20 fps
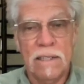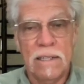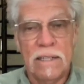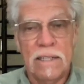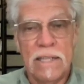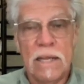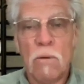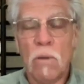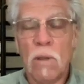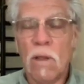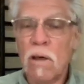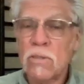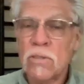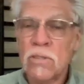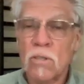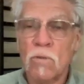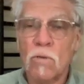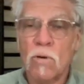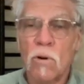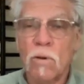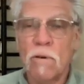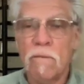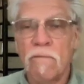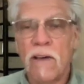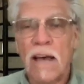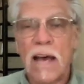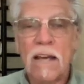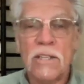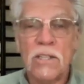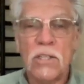They will also grow in
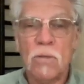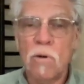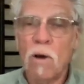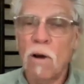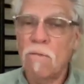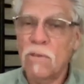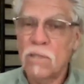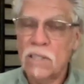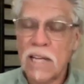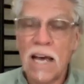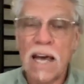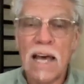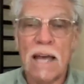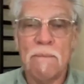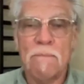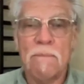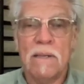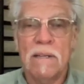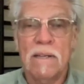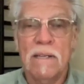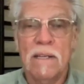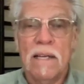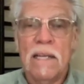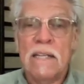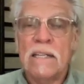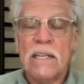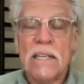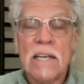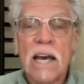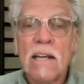value over time.
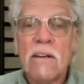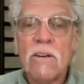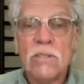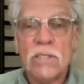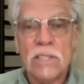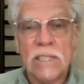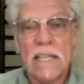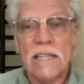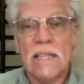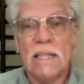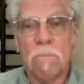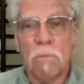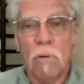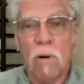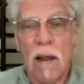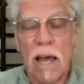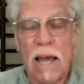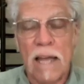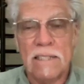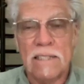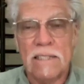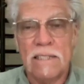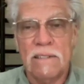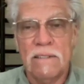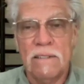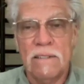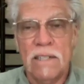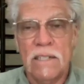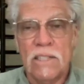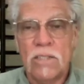The cutters set the price,
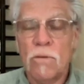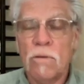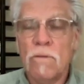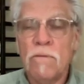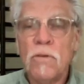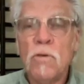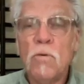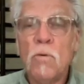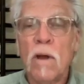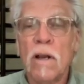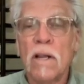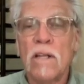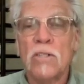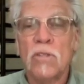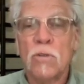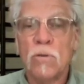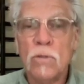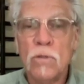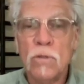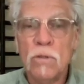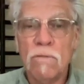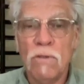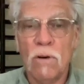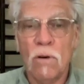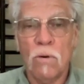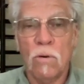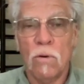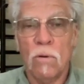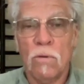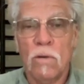so if you want a true
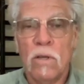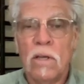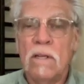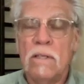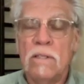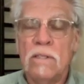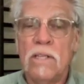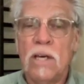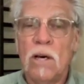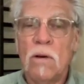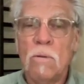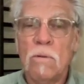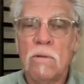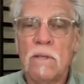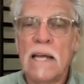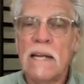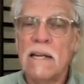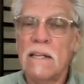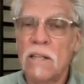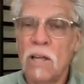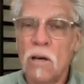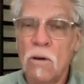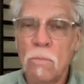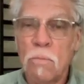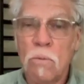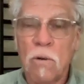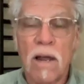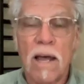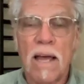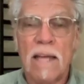Vogel, don't let a low
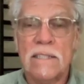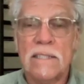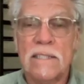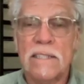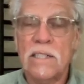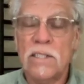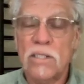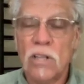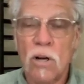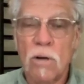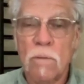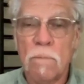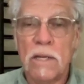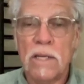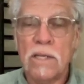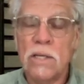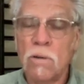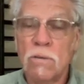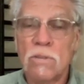price determine your